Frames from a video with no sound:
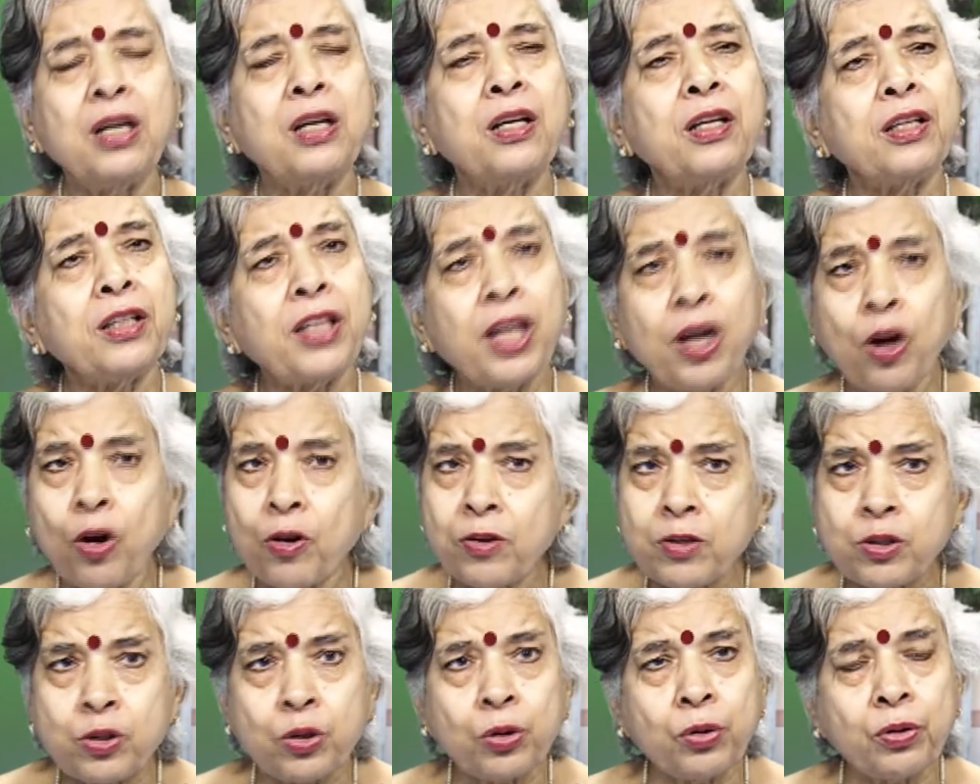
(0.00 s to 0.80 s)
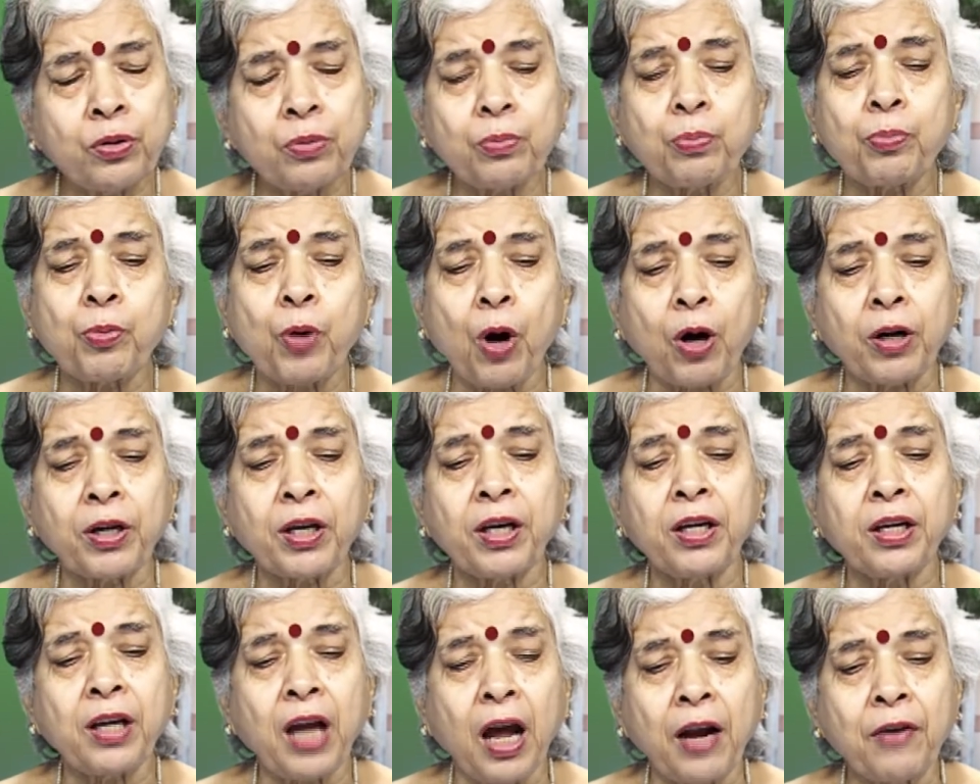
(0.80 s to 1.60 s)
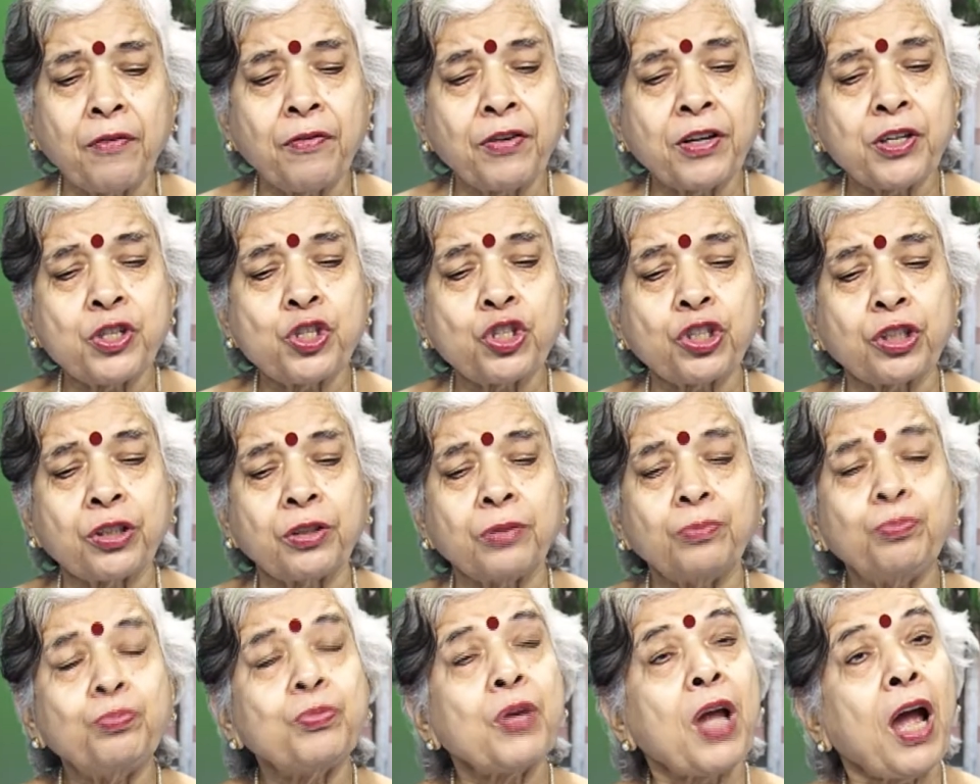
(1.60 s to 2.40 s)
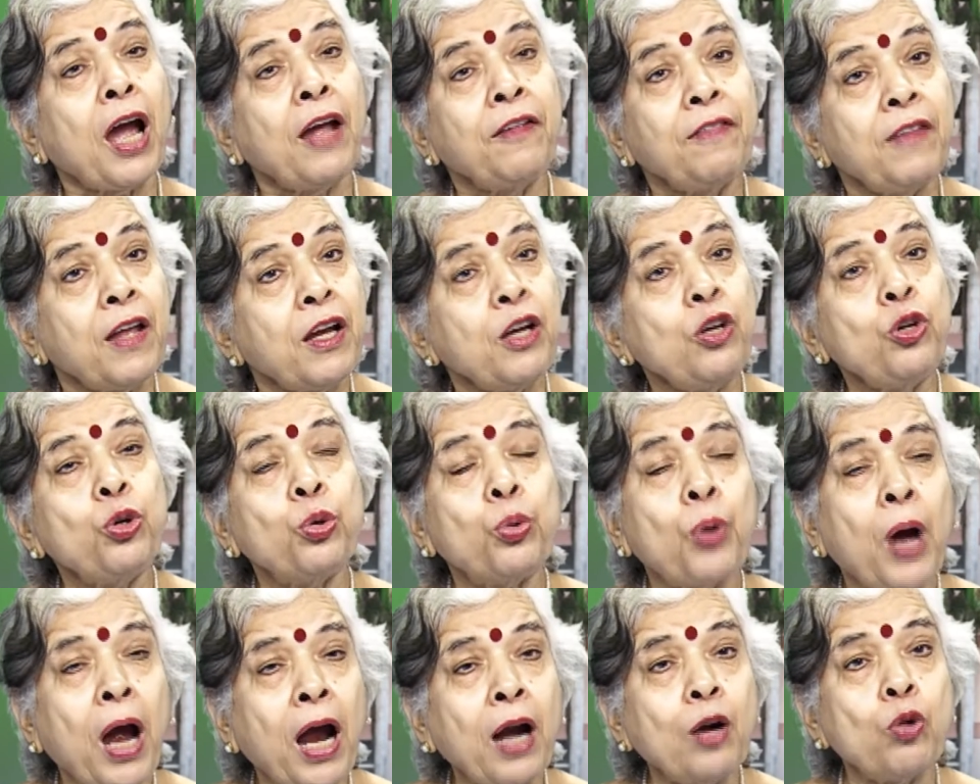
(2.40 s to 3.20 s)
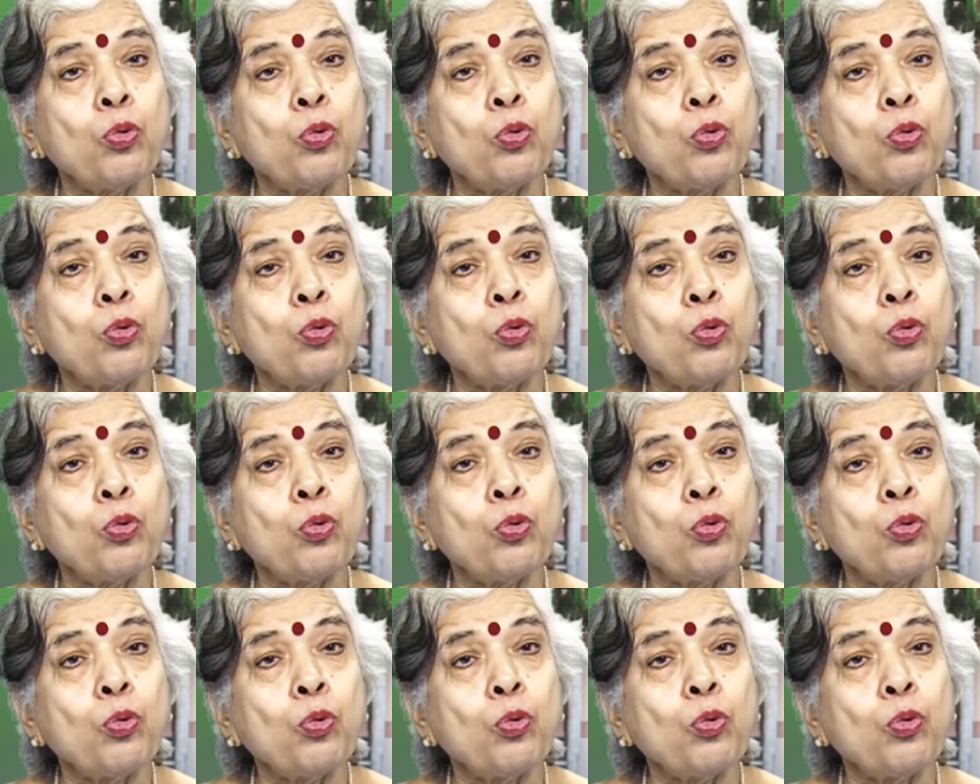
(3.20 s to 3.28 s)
They also brought in conversion. And then you had